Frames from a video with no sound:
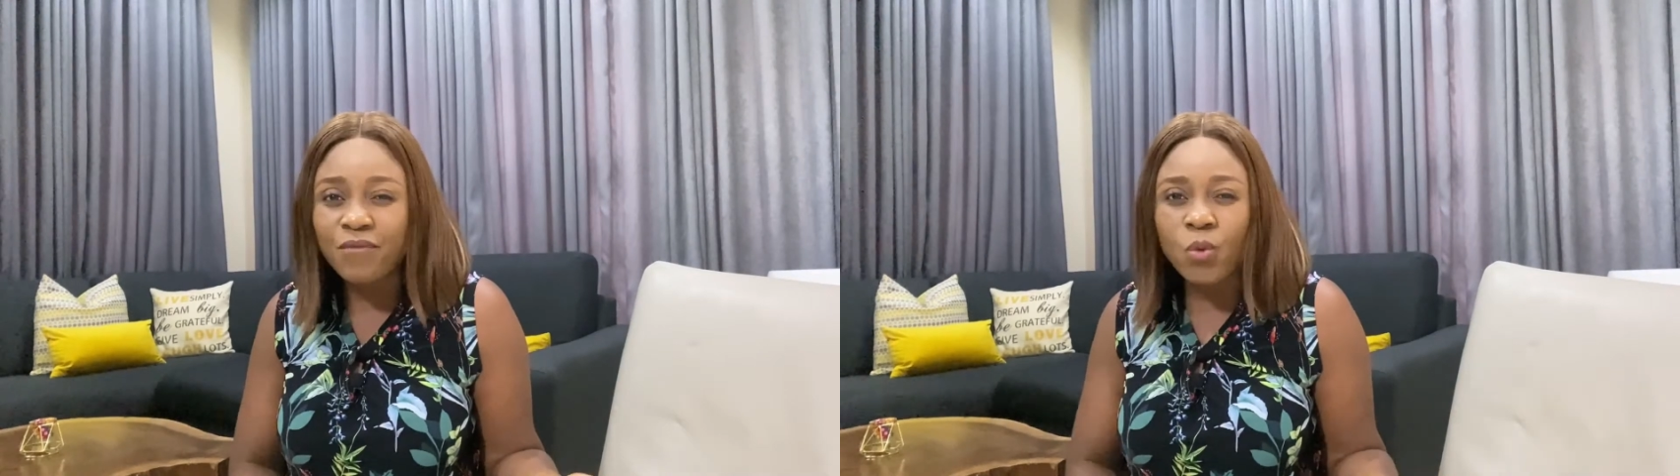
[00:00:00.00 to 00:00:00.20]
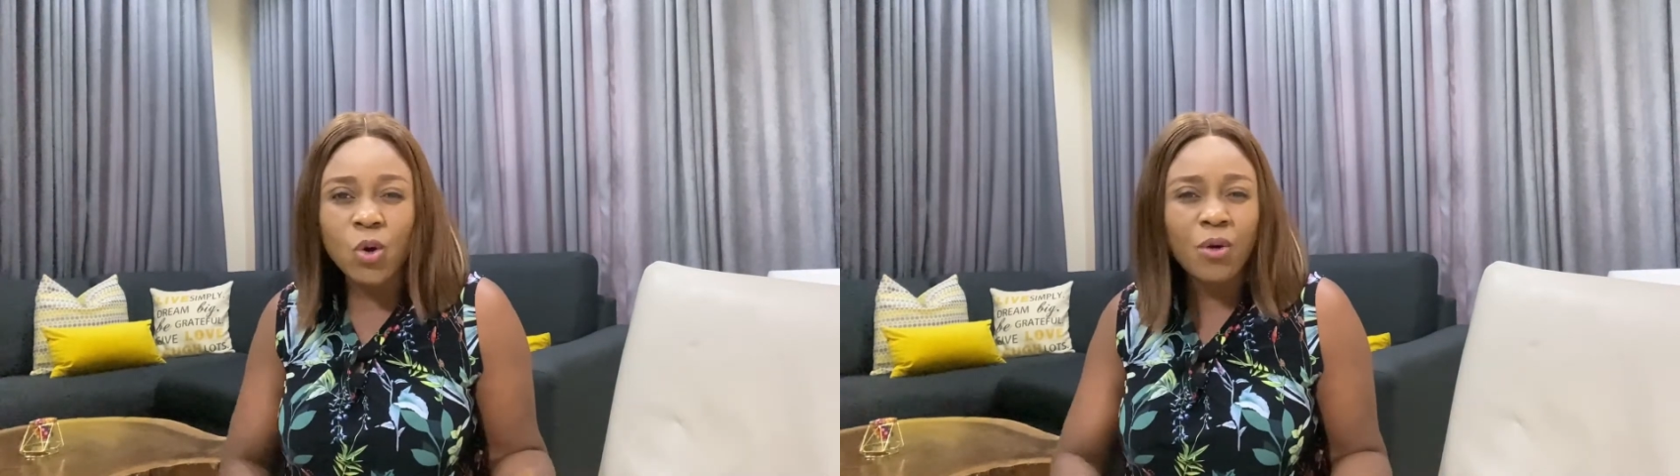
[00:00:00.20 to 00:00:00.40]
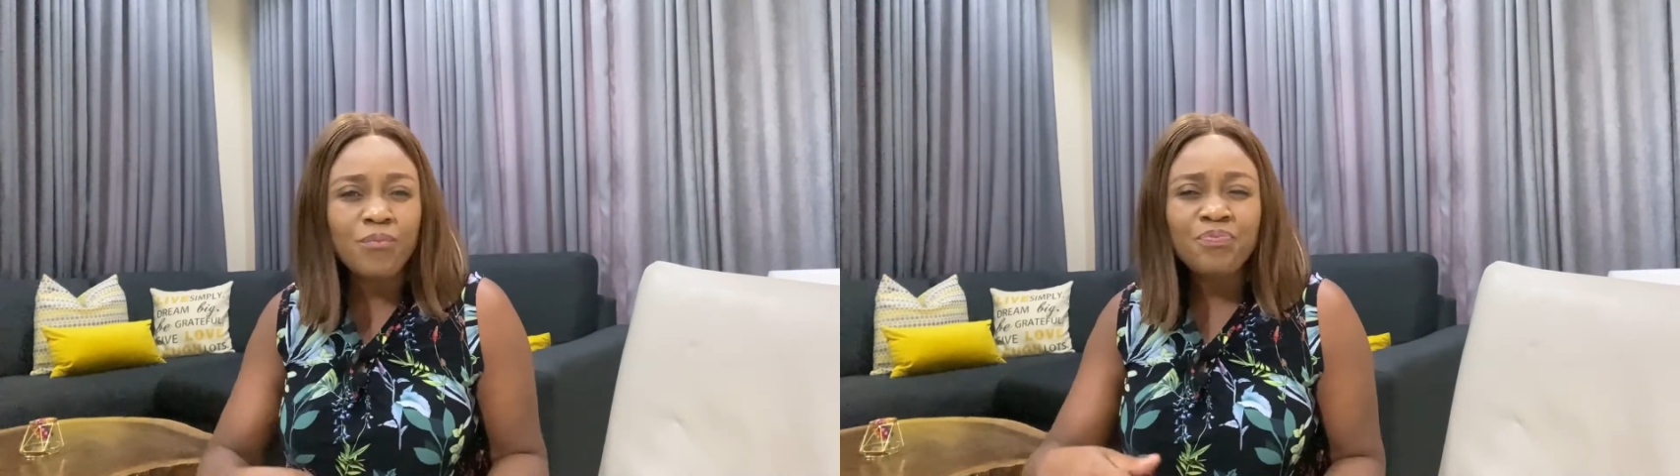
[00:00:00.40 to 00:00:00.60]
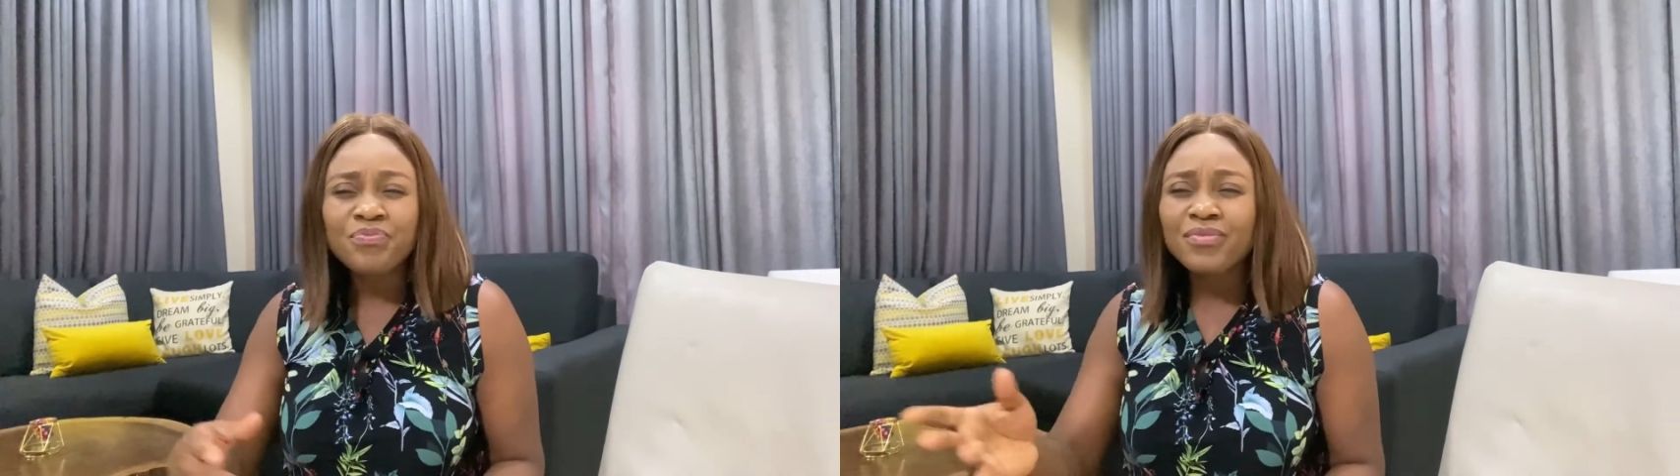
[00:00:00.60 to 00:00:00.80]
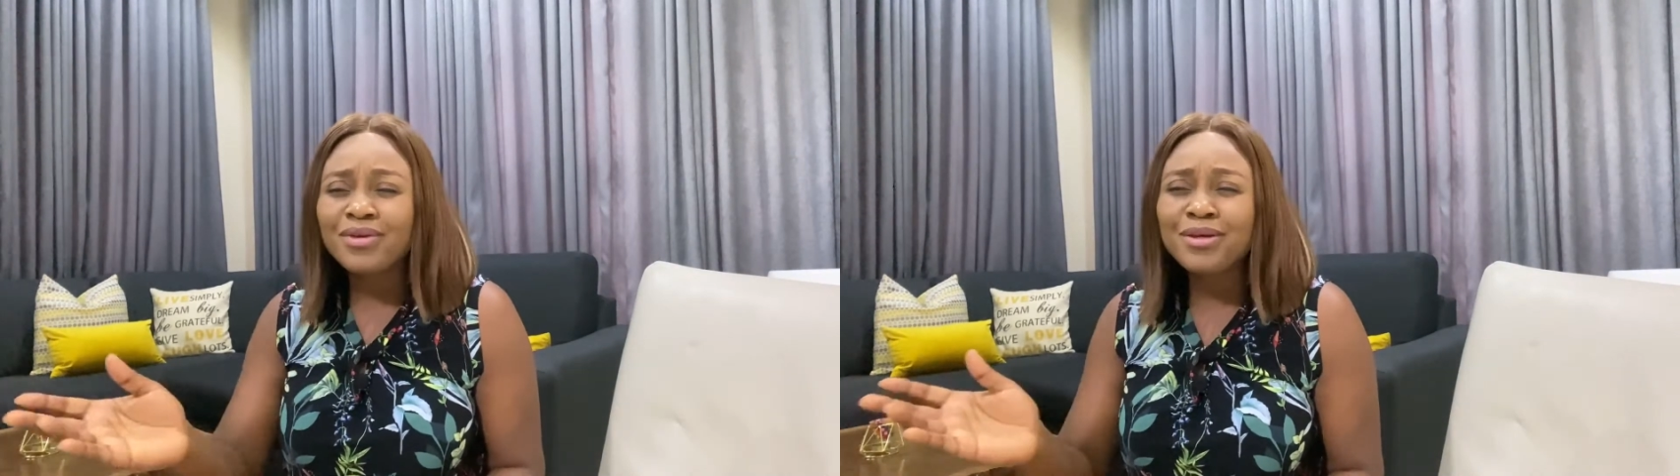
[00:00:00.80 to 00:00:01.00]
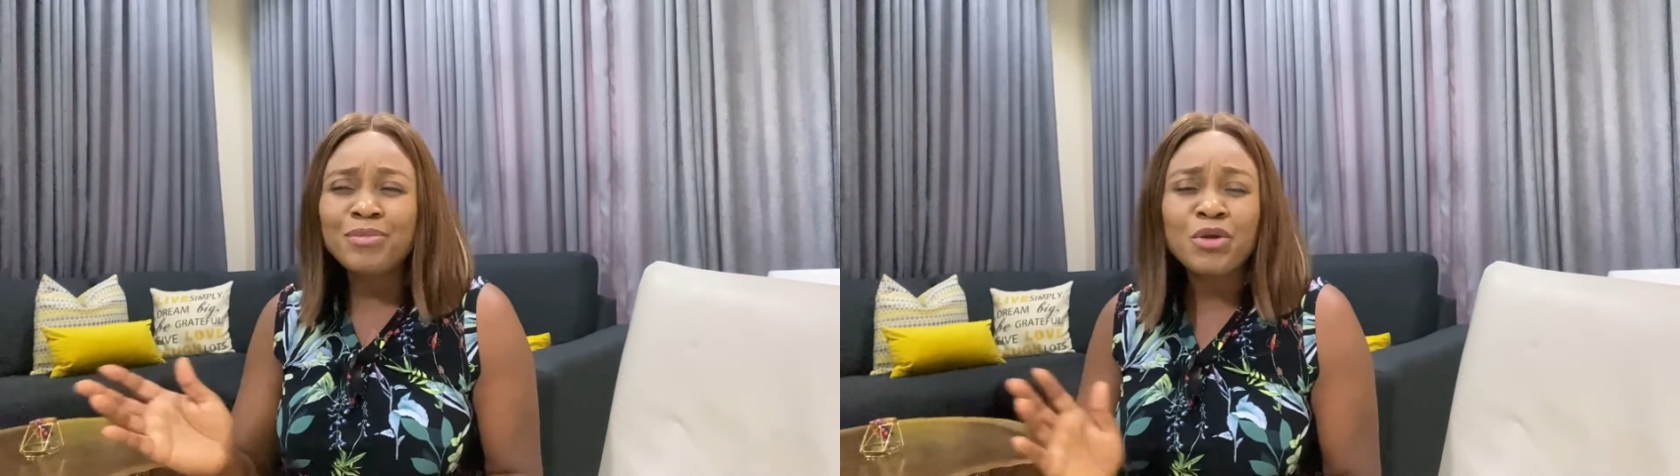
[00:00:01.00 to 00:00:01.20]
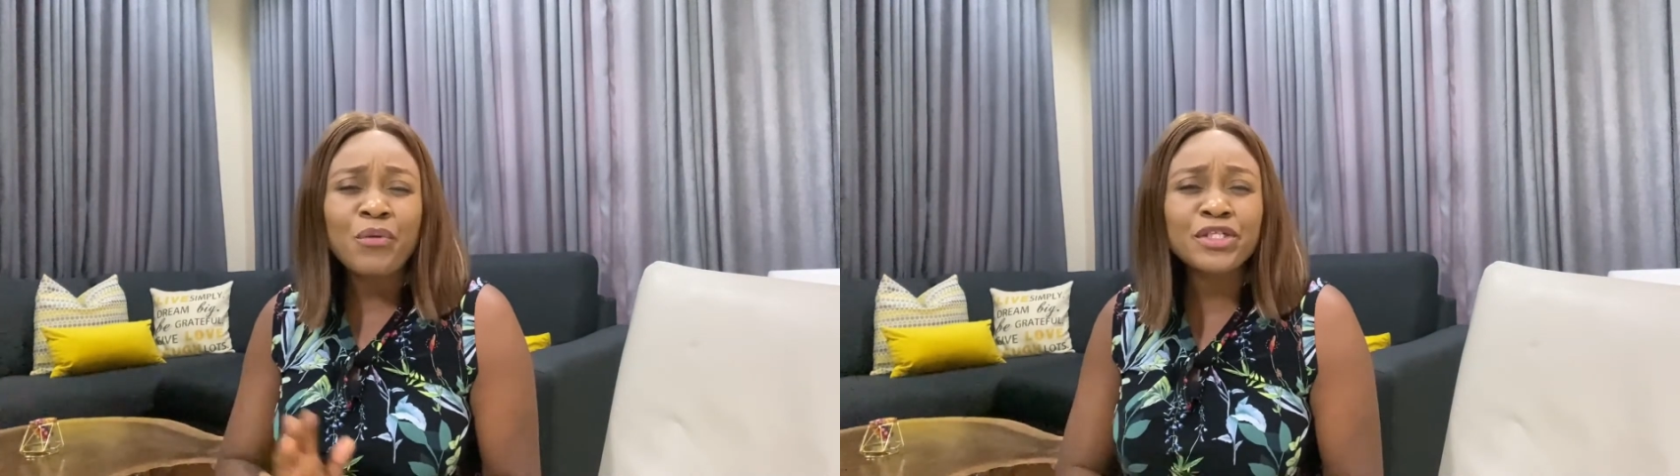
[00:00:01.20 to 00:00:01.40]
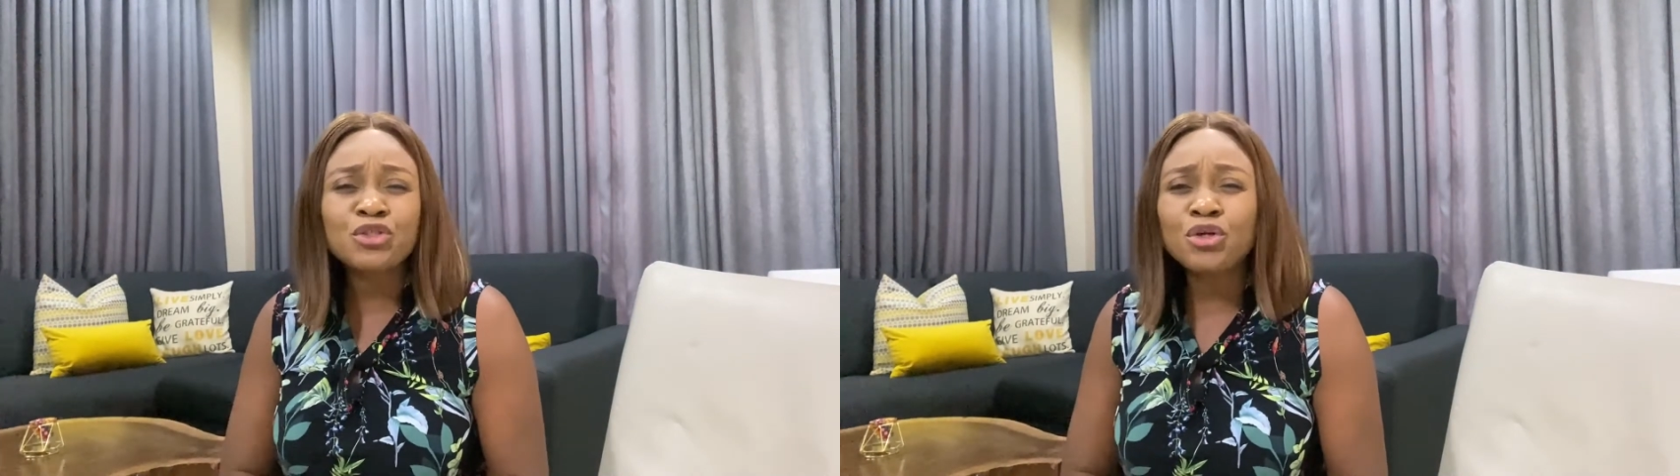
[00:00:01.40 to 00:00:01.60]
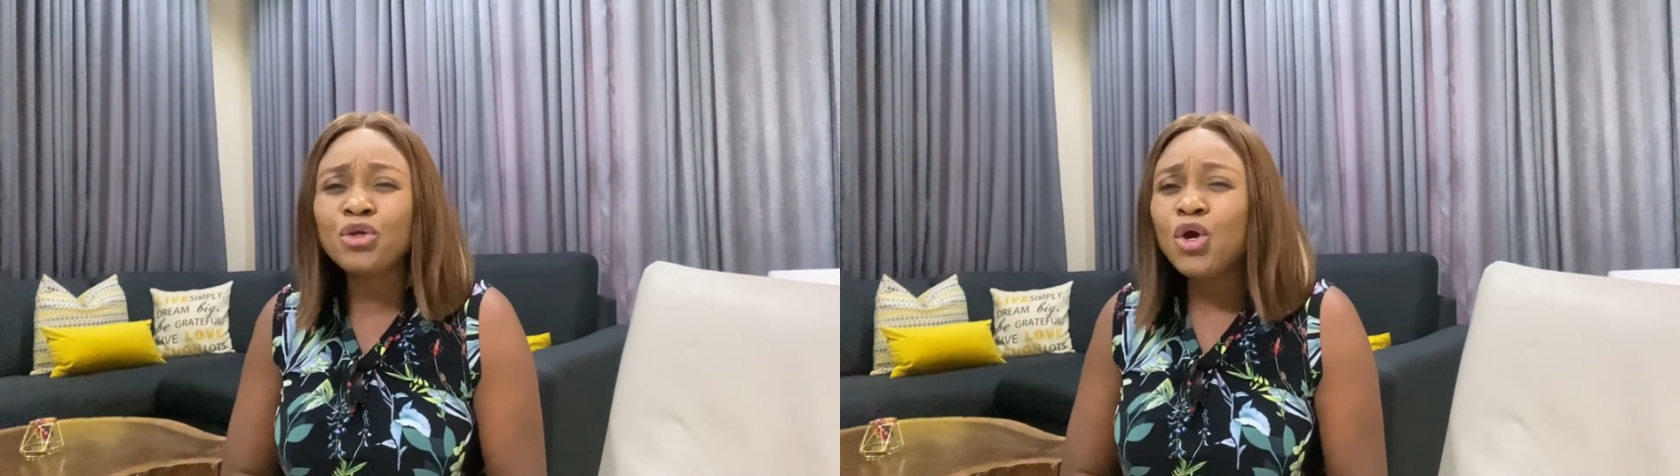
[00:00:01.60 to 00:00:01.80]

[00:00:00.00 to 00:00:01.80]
or immigration.